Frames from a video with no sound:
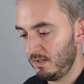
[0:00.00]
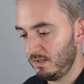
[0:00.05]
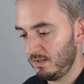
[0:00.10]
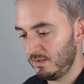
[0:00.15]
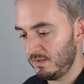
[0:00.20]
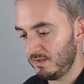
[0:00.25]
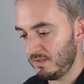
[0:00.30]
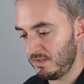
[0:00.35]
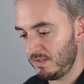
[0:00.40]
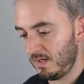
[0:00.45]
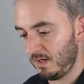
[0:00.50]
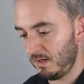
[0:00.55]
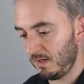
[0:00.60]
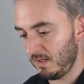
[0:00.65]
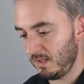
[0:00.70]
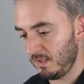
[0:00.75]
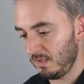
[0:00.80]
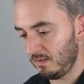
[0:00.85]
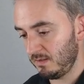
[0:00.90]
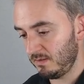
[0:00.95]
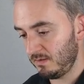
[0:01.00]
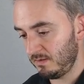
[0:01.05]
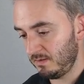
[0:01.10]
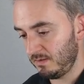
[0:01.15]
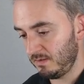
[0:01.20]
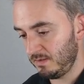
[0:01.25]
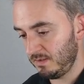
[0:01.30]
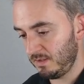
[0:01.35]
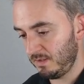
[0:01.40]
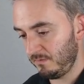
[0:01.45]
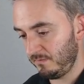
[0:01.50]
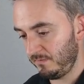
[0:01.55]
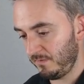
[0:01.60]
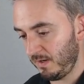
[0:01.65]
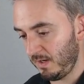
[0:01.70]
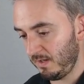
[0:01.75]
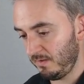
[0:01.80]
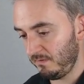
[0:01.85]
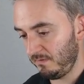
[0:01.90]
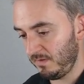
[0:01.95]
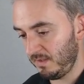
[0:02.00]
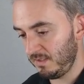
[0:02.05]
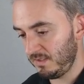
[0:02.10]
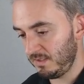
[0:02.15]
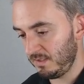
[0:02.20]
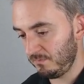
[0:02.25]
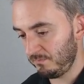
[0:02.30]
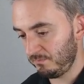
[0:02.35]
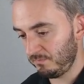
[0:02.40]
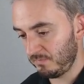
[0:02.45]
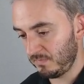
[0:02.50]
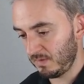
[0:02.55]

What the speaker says: sine to the 5 theta.